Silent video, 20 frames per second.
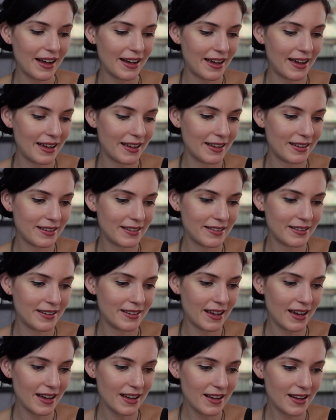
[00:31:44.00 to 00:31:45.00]
And
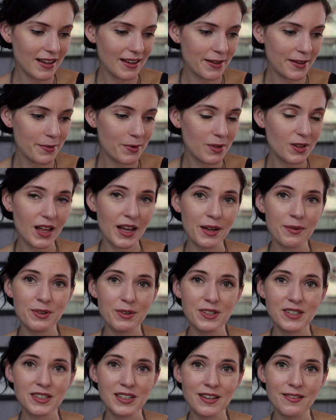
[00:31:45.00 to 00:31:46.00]
yeah, I
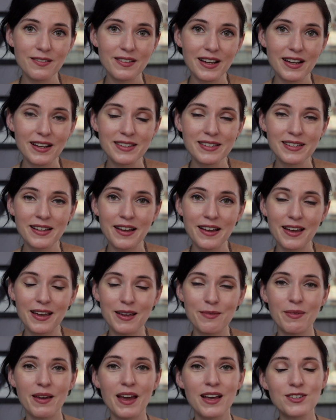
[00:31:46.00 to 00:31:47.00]
will see you next
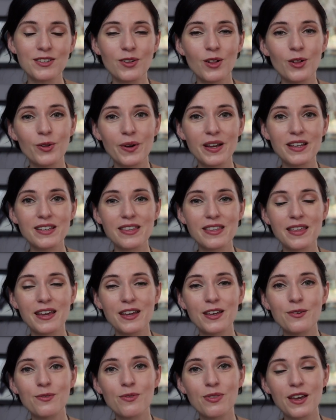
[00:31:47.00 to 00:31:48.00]
time. As always,
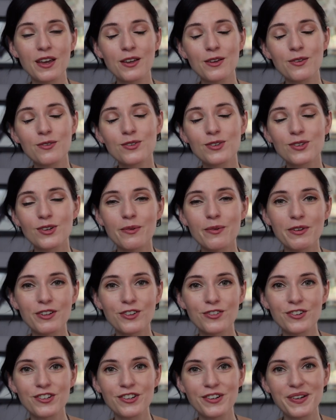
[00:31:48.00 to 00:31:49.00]
thank you so
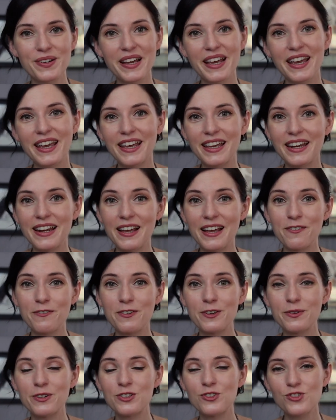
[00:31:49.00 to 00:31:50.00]
much for tuning in. If
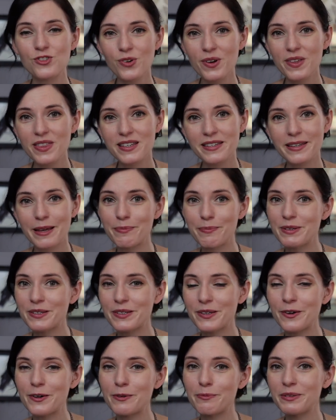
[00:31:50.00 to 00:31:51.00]
you enjoyed this
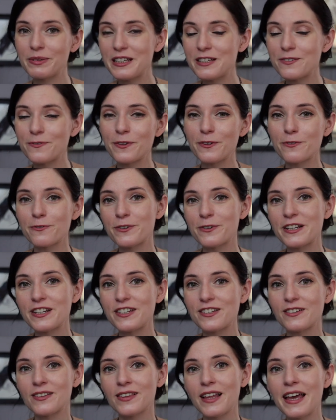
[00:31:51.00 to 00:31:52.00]
episode, please feel free
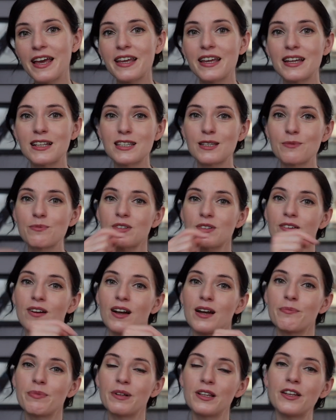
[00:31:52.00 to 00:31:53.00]
to like and
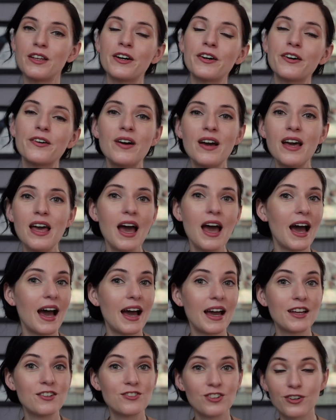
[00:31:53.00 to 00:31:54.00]
subscribe below.
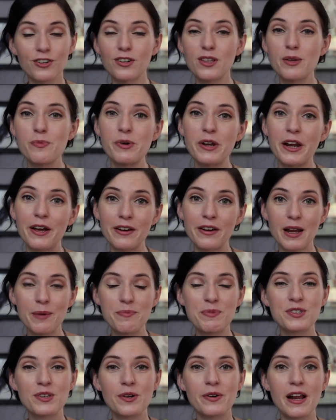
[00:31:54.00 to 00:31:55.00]
I generally put out an
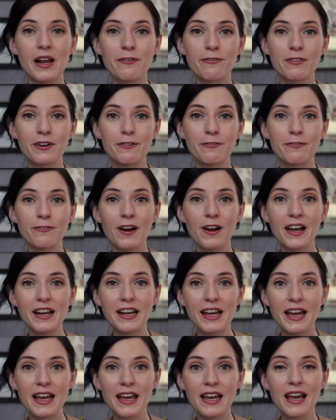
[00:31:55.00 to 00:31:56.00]
episode every
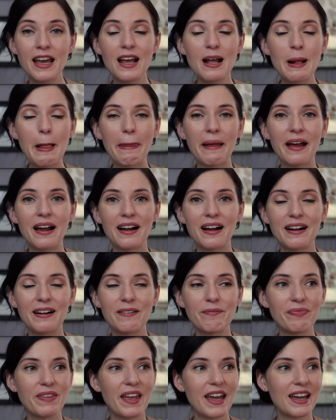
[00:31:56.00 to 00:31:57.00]
Friday.
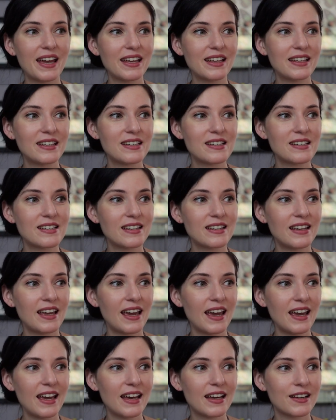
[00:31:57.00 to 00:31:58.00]
And
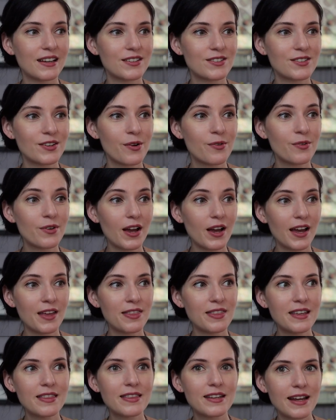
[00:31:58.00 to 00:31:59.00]
yeah, so I
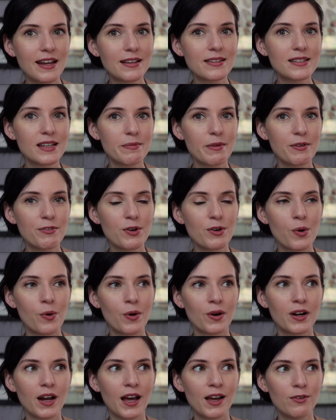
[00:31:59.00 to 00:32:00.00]
think the next time I
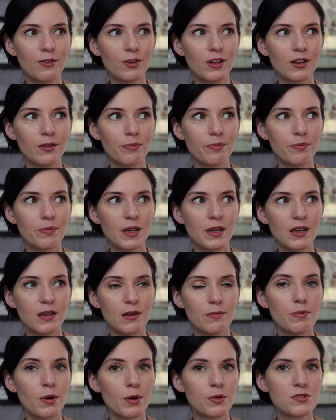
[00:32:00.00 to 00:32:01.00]
record, I will
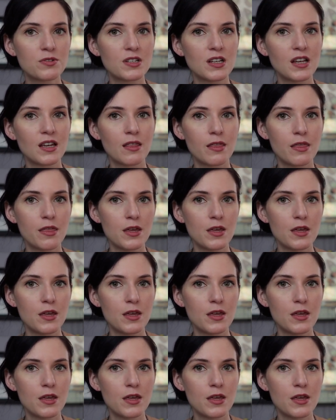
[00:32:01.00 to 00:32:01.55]
be posting